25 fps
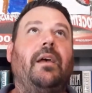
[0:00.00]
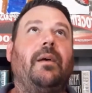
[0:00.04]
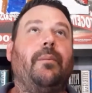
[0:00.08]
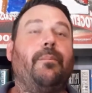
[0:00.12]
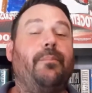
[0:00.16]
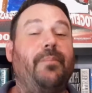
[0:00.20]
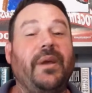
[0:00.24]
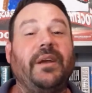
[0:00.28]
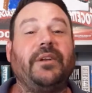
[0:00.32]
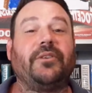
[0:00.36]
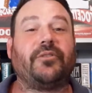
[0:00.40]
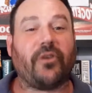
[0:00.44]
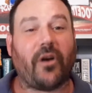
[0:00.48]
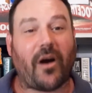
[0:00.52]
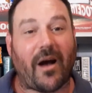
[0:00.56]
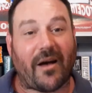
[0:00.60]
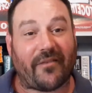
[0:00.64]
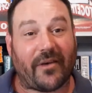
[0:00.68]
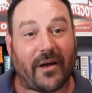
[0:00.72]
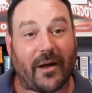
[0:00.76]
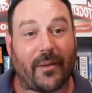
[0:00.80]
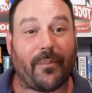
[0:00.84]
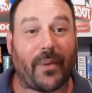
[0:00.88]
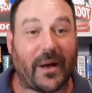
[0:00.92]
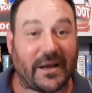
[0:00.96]
Big
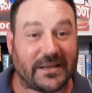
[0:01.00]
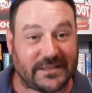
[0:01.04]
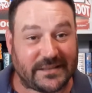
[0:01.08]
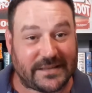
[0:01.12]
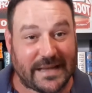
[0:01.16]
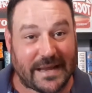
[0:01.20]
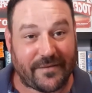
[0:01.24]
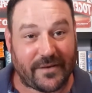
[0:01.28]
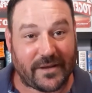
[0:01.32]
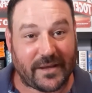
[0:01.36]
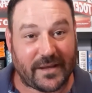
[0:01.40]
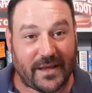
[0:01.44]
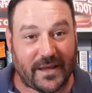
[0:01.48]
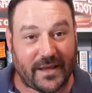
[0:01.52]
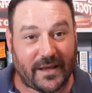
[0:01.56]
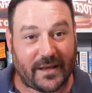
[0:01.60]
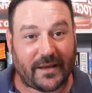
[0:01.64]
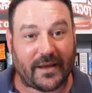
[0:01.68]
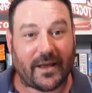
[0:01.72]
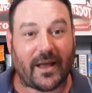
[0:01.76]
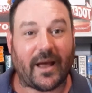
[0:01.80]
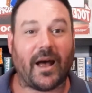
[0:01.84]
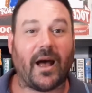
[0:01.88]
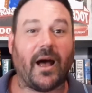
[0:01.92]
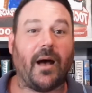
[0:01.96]
Driver by Stephen
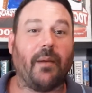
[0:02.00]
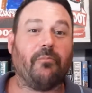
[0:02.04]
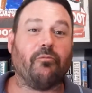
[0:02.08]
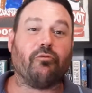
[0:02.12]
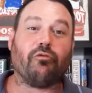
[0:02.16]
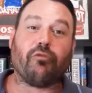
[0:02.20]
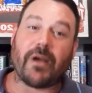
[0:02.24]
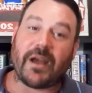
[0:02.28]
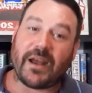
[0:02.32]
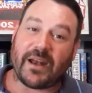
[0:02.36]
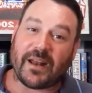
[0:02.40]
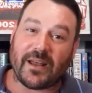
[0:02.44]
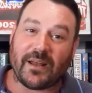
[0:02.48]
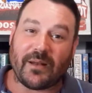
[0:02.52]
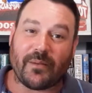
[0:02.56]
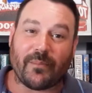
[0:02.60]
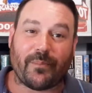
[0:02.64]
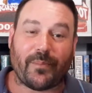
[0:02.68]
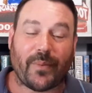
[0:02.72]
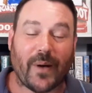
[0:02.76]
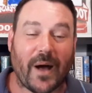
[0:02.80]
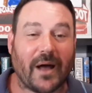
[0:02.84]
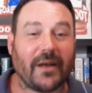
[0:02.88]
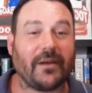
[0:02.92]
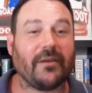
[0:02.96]
King. Read it,
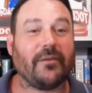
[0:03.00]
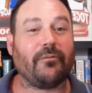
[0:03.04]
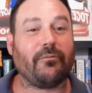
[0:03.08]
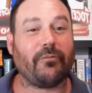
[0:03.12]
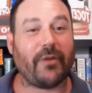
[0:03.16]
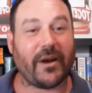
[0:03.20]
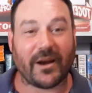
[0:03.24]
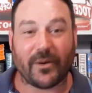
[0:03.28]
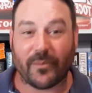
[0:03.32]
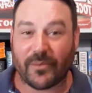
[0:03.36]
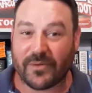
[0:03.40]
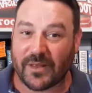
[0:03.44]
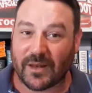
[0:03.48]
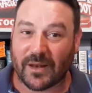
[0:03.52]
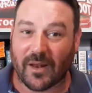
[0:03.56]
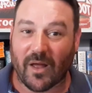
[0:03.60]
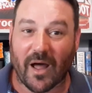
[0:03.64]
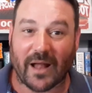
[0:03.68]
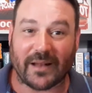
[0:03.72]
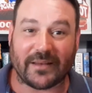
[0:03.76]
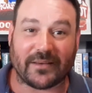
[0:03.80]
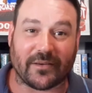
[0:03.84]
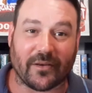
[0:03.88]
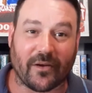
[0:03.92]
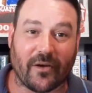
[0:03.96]
but read it with the
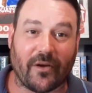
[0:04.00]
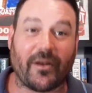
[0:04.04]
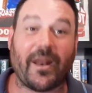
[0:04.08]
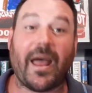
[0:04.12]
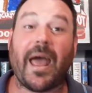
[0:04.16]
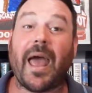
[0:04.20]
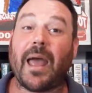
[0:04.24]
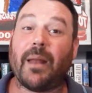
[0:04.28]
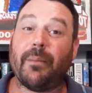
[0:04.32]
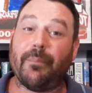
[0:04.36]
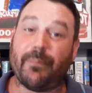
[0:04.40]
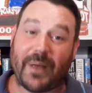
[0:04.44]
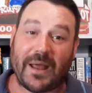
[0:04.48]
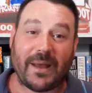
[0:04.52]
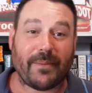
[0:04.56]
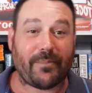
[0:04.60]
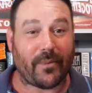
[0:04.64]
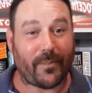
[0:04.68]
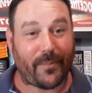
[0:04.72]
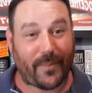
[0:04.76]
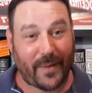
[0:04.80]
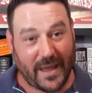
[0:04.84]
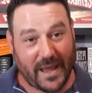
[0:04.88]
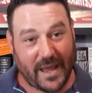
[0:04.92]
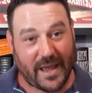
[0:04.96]
lights on and be
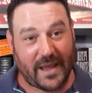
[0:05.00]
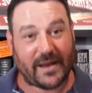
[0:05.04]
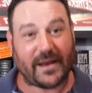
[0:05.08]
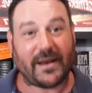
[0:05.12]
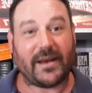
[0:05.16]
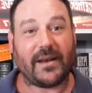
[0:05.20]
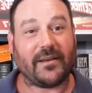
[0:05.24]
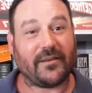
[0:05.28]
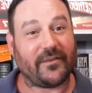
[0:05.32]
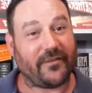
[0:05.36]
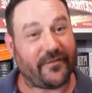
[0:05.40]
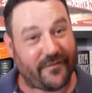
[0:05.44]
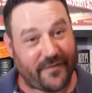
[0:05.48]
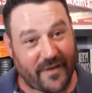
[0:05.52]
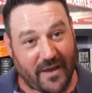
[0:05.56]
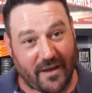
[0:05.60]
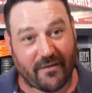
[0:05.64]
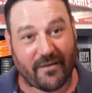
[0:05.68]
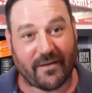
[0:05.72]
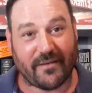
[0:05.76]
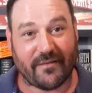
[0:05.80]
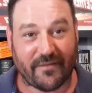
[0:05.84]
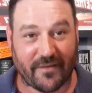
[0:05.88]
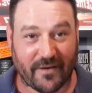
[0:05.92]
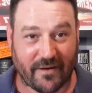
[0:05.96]
prepared. It is
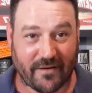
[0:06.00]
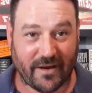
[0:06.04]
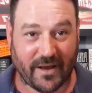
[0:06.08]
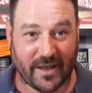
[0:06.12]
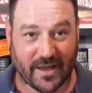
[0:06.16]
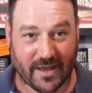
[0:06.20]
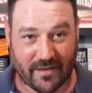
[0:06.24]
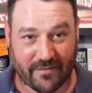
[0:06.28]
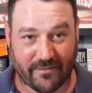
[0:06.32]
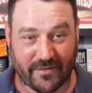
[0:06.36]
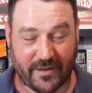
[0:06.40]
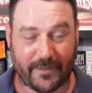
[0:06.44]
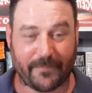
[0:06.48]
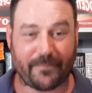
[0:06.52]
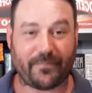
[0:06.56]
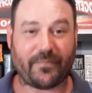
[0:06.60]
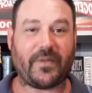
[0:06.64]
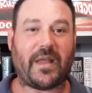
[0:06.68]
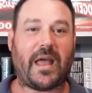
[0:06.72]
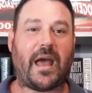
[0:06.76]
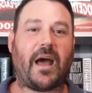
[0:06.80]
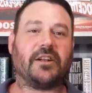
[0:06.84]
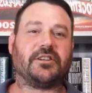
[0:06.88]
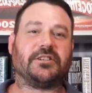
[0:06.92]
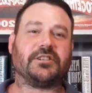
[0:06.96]
very, very heavy.
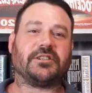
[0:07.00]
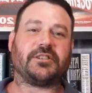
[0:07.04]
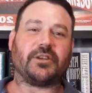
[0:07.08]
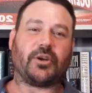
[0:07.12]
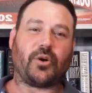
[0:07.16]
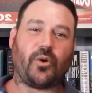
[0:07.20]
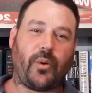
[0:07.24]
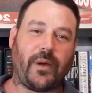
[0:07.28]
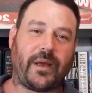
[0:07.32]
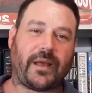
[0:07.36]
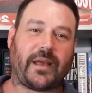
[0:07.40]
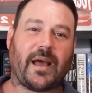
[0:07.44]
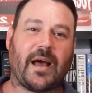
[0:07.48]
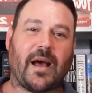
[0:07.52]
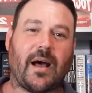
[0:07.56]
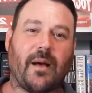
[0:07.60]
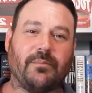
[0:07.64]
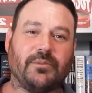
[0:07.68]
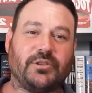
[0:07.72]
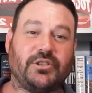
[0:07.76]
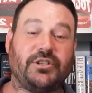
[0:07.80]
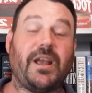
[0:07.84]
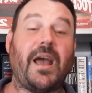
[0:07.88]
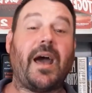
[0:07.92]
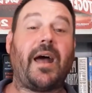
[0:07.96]
Now, just a quick
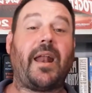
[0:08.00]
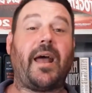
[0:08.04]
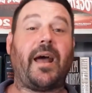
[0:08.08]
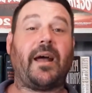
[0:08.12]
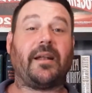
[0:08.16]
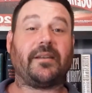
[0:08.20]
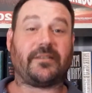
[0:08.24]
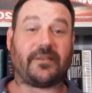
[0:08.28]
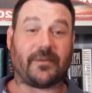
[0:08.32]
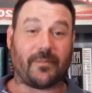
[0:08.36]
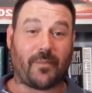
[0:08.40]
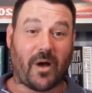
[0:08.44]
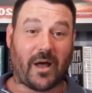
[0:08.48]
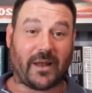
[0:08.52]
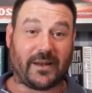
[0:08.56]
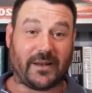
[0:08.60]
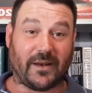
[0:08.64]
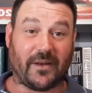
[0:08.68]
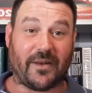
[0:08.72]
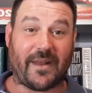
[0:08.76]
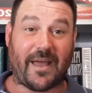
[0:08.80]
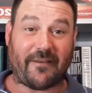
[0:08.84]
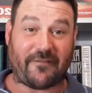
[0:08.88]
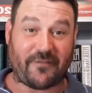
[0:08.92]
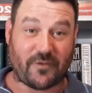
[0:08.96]
shout out to my
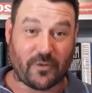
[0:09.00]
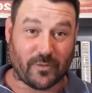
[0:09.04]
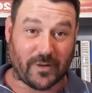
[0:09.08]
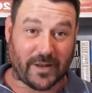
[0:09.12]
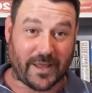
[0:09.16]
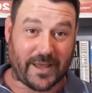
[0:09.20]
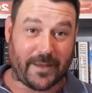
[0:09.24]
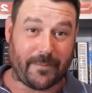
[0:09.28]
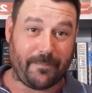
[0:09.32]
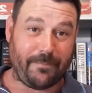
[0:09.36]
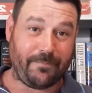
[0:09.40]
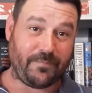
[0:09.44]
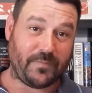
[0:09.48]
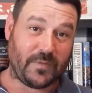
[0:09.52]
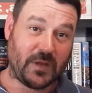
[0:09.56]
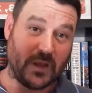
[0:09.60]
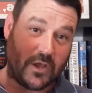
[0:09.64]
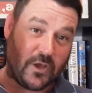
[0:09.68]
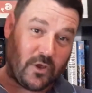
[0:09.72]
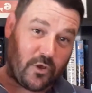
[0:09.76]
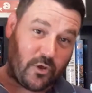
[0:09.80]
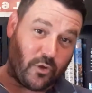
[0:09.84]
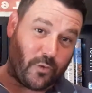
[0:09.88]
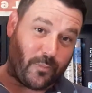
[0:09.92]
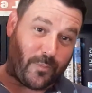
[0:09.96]
little nephew Liam,
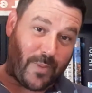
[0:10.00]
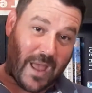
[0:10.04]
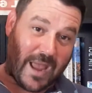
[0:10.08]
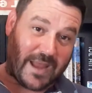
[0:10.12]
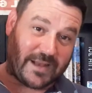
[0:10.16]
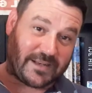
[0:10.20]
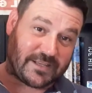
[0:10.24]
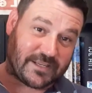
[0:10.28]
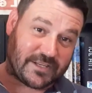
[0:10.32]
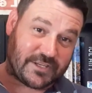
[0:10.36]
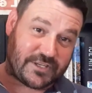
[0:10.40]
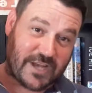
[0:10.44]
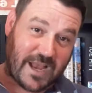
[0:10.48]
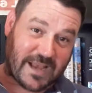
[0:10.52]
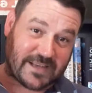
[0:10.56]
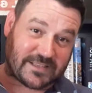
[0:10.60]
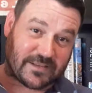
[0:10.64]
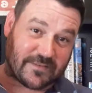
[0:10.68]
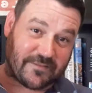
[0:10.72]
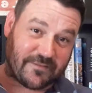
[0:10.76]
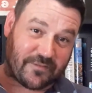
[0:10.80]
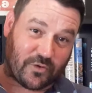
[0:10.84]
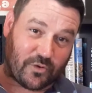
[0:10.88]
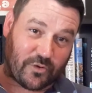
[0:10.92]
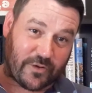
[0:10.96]
who painted
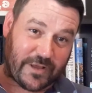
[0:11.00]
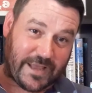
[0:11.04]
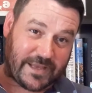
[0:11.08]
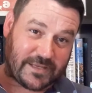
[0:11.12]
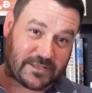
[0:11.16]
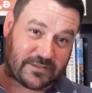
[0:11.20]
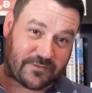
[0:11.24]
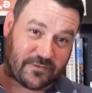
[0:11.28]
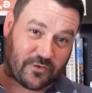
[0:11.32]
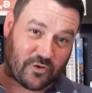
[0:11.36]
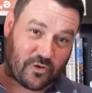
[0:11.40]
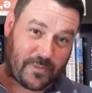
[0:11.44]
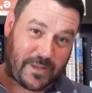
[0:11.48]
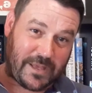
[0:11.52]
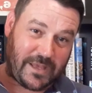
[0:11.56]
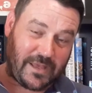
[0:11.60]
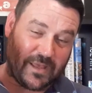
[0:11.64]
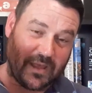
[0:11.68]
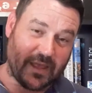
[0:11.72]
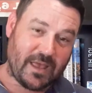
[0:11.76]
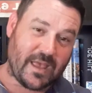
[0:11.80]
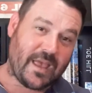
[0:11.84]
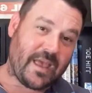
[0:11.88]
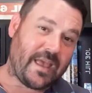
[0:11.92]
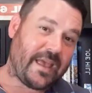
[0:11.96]
Jason Voorhees for
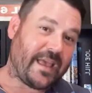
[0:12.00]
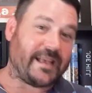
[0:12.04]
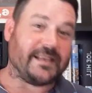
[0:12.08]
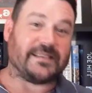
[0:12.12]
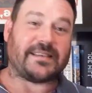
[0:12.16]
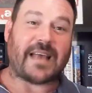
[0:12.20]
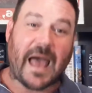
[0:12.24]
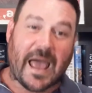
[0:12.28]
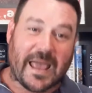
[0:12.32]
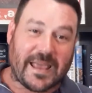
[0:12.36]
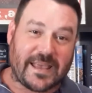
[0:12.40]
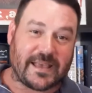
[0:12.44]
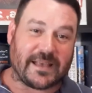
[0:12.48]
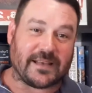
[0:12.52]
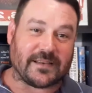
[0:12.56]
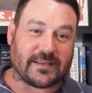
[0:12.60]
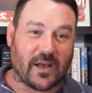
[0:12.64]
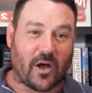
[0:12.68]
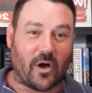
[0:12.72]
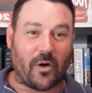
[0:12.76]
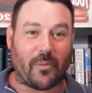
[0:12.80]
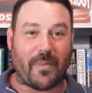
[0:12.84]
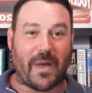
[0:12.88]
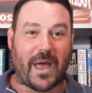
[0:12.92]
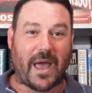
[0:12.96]
me. He's 8 years
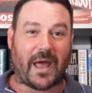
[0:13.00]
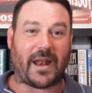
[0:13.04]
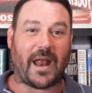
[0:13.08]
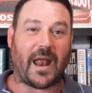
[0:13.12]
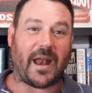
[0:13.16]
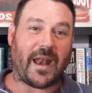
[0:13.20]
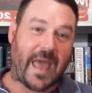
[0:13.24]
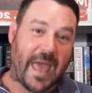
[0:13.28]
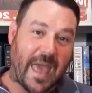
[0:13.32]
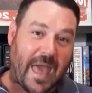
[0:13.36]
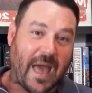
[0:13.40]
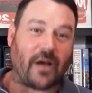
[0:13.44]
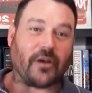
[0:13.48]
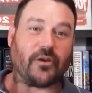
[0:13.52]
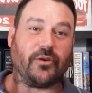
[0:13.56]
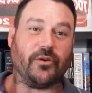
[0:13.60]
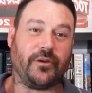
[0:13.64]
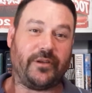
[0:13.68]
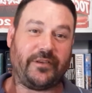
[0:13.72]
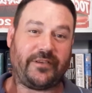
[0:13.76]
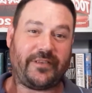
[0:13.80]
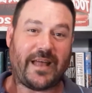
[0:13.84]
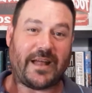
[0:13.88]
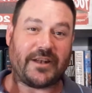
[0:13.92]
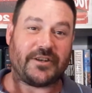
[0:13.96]
old, man, and how good
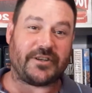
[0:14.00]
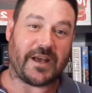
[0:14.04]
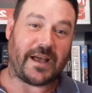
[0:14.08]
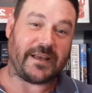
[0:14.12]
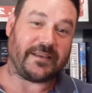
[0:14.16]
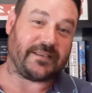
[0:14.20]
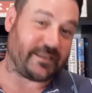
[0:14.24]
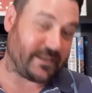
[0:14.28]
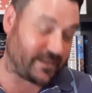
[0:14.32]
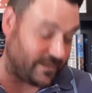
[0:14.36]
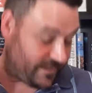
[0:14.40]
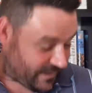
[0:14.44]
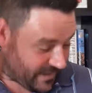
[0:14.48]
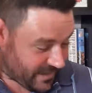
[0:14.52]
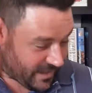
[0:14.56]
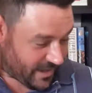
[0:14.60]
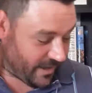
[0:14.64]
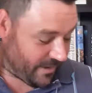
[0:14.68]
is that Jason?